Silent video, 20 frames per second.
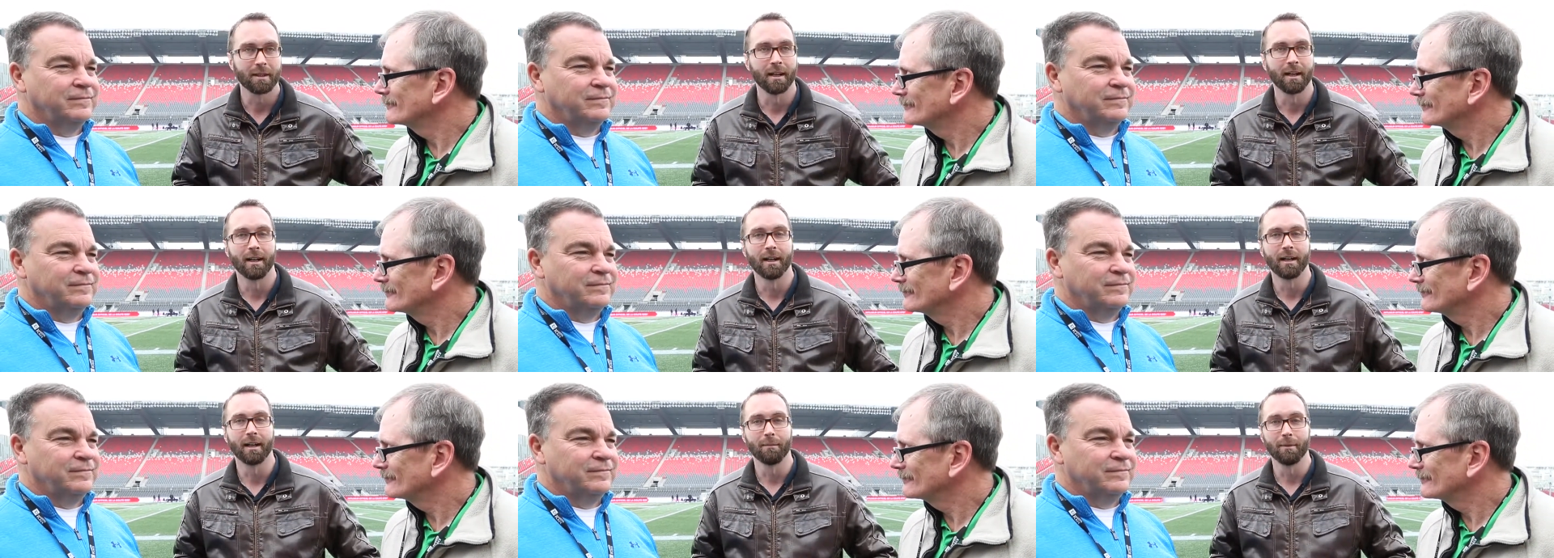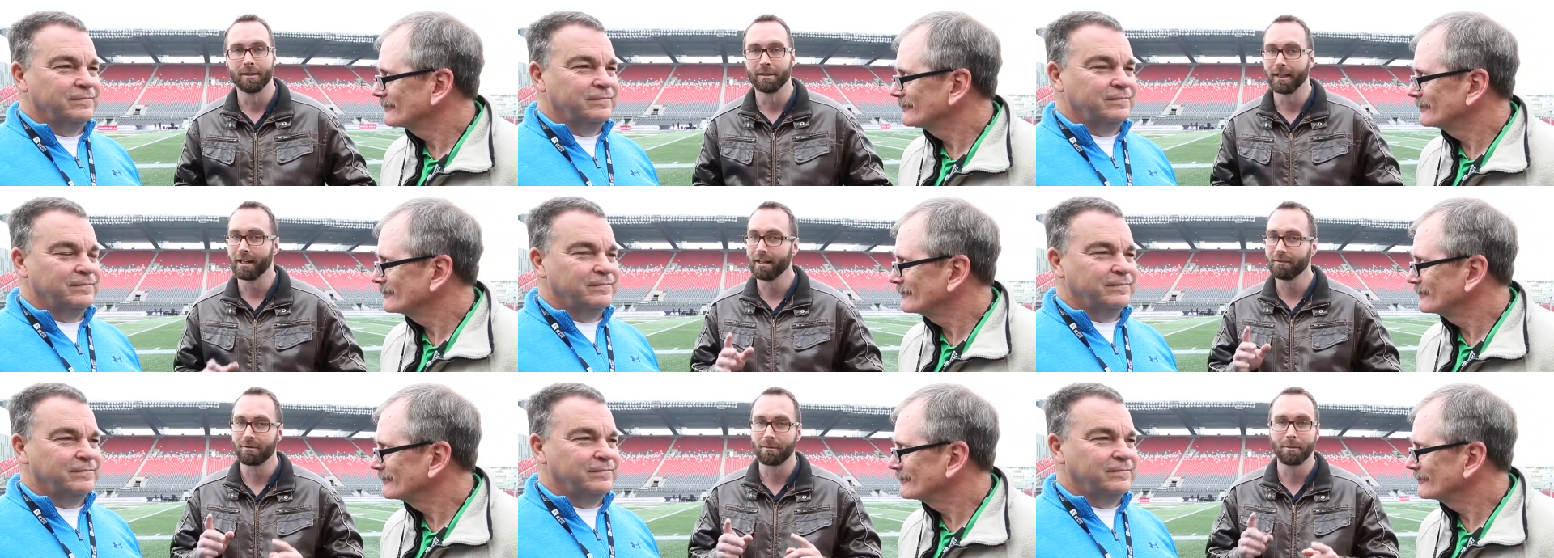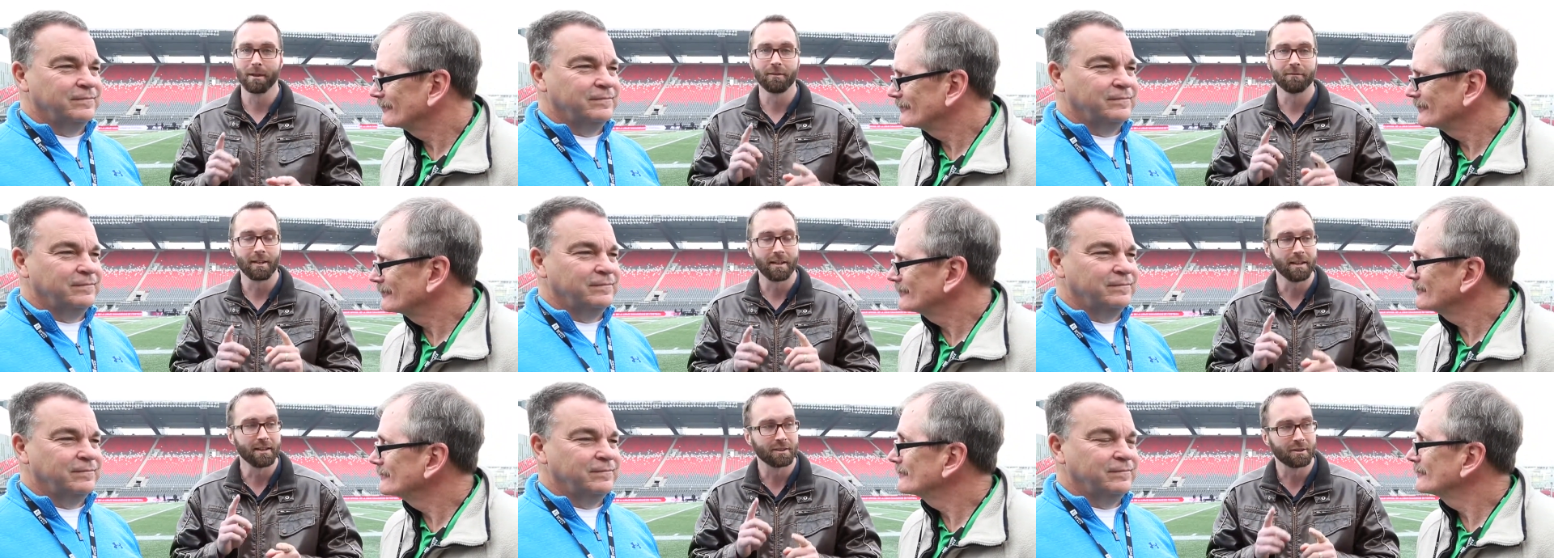Speaker 1: uh, I mean, they have a bit
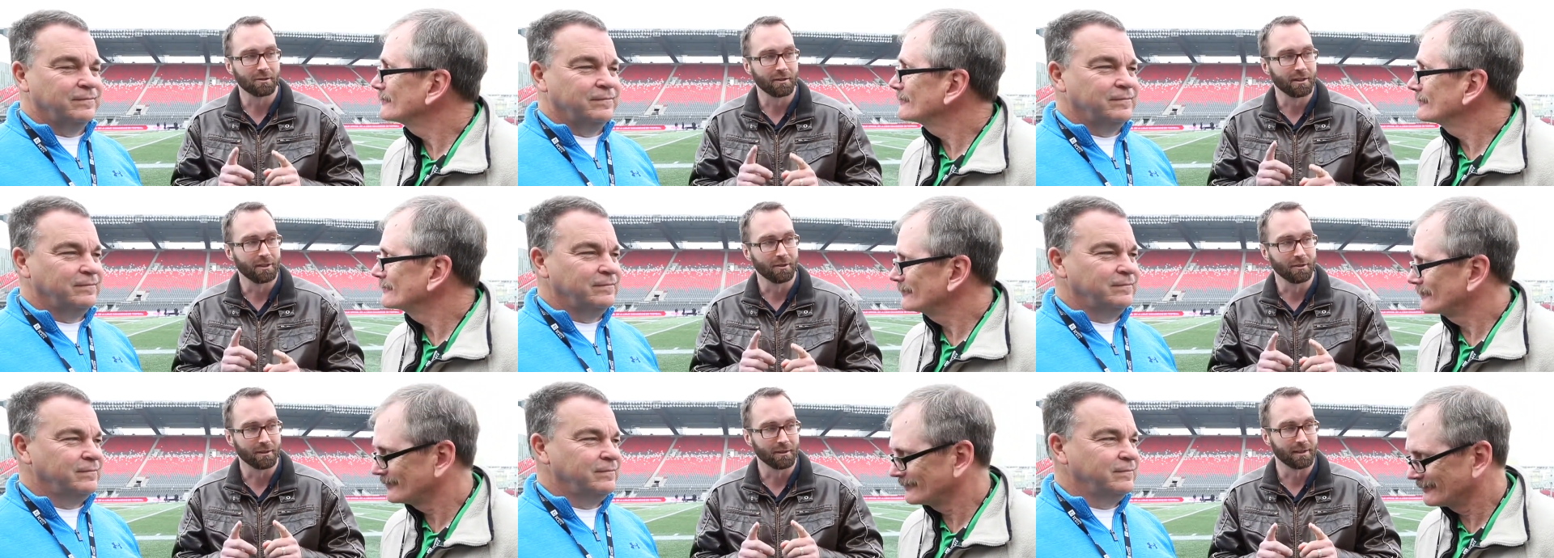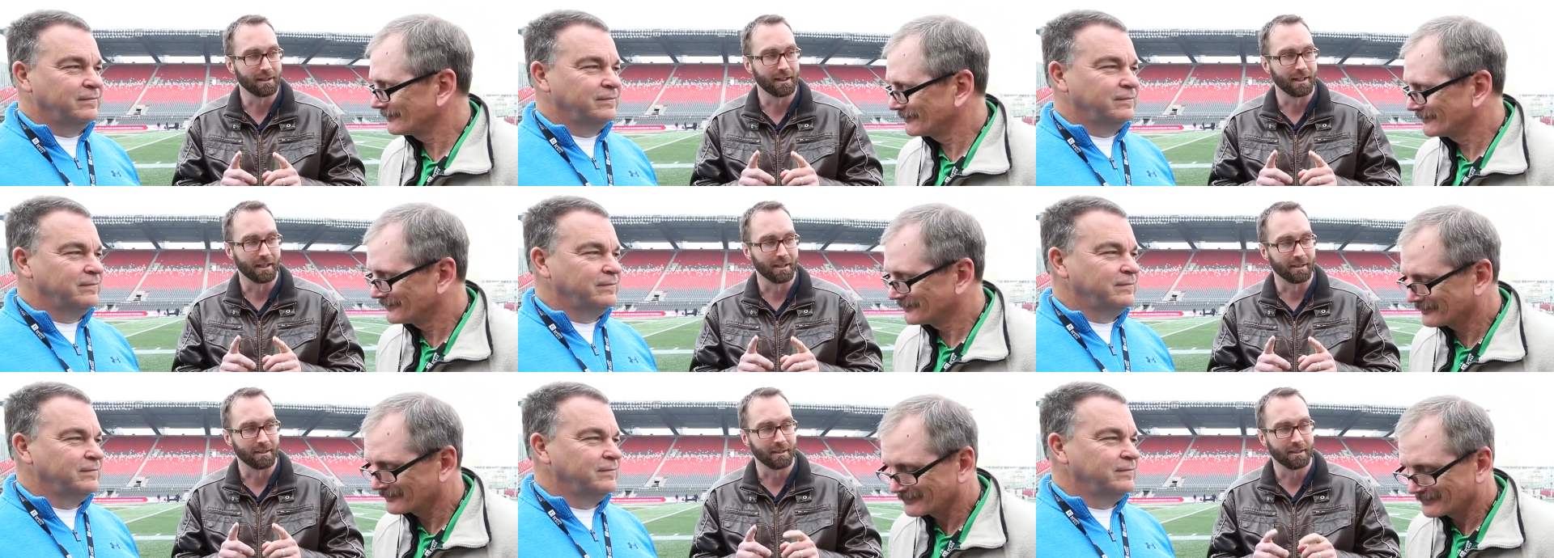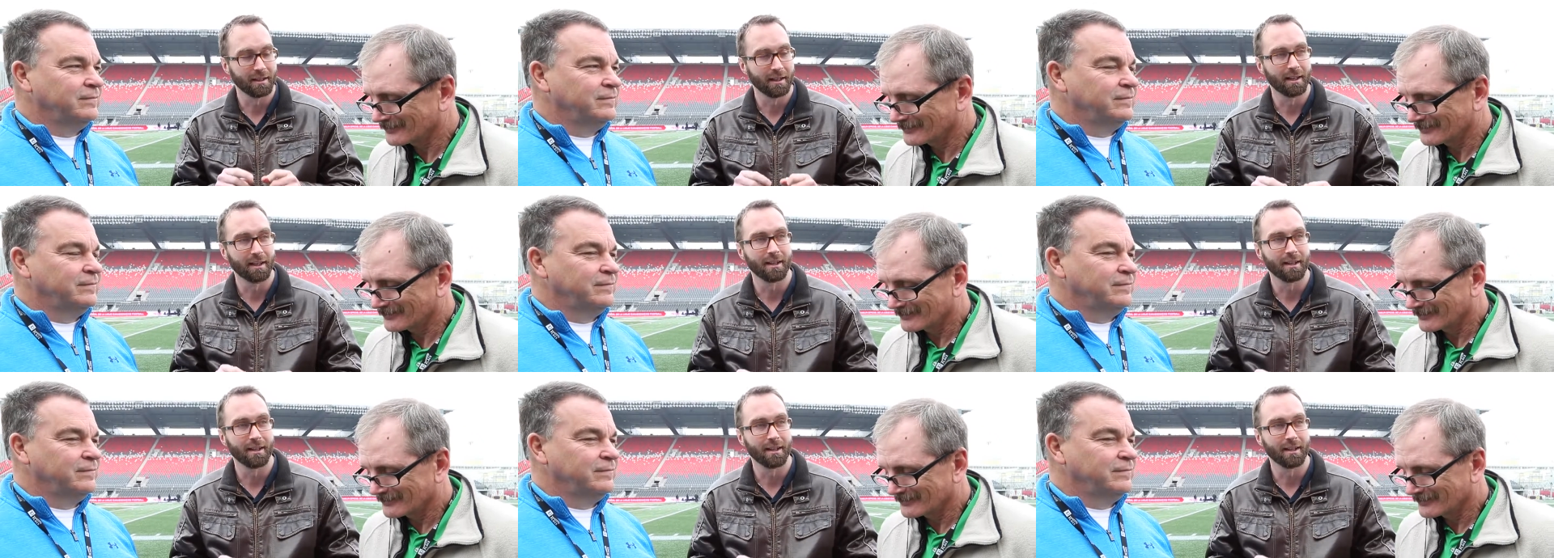of a history going together.